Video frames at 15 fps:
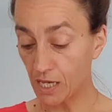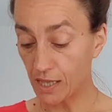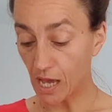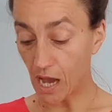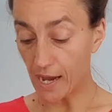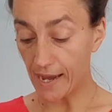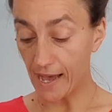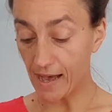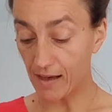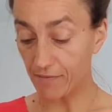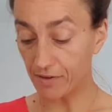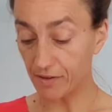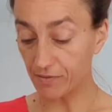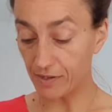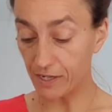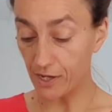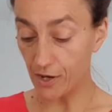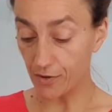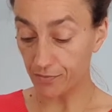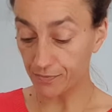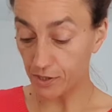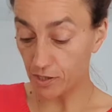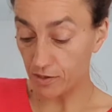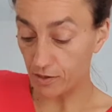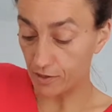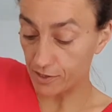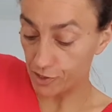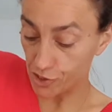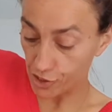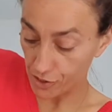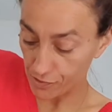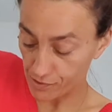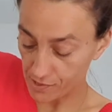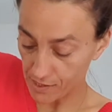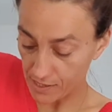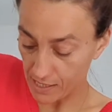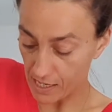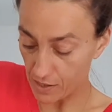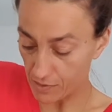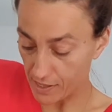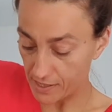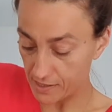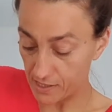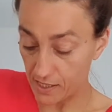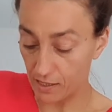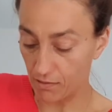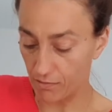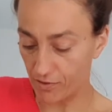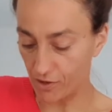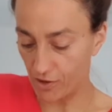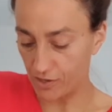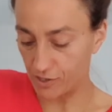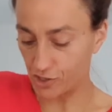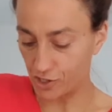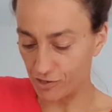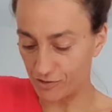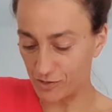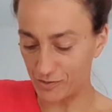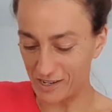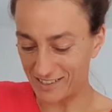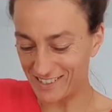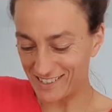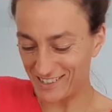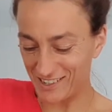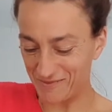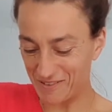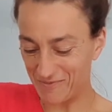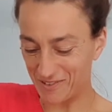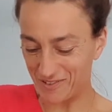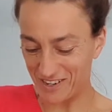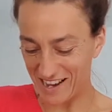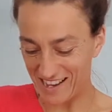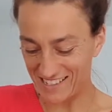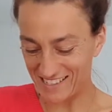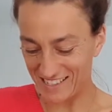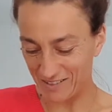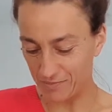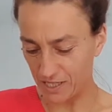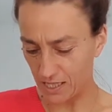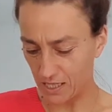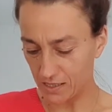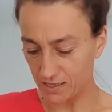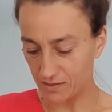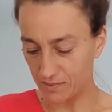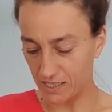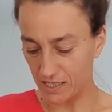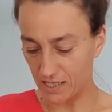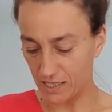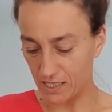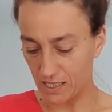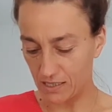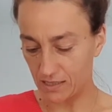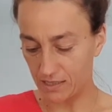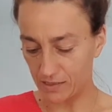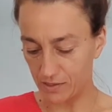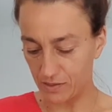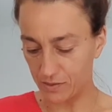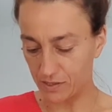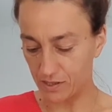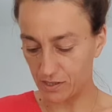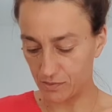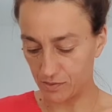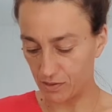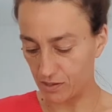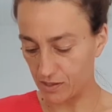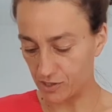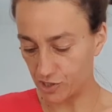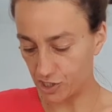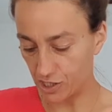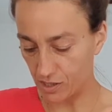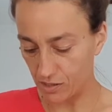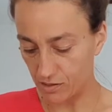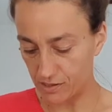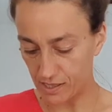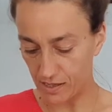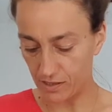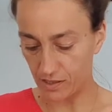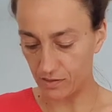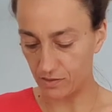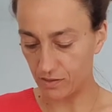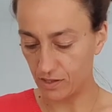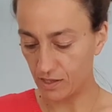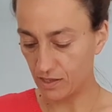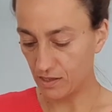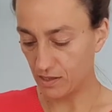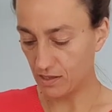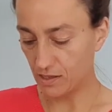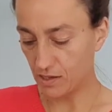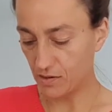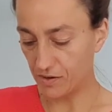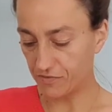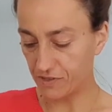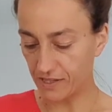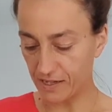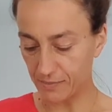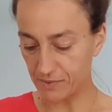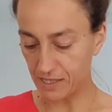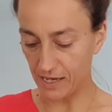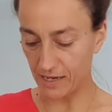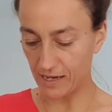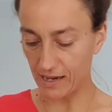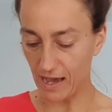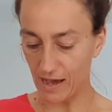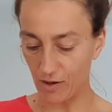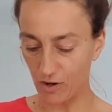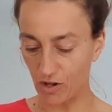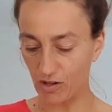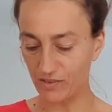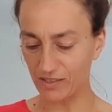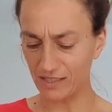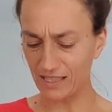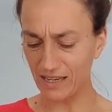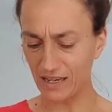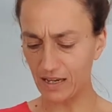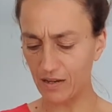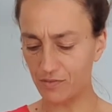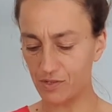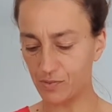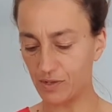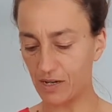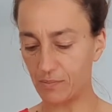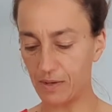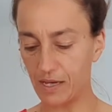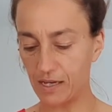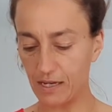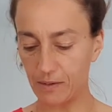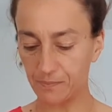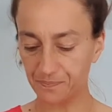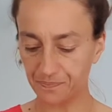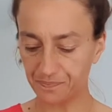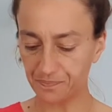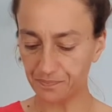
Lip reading: I have a video on artichokes and how I deal with artichokes, right? Because a lot of people were asking me like, oh my God, I don't know what to do with artichokes. How do you, I feel like I'm taking out all the leaves when I make it.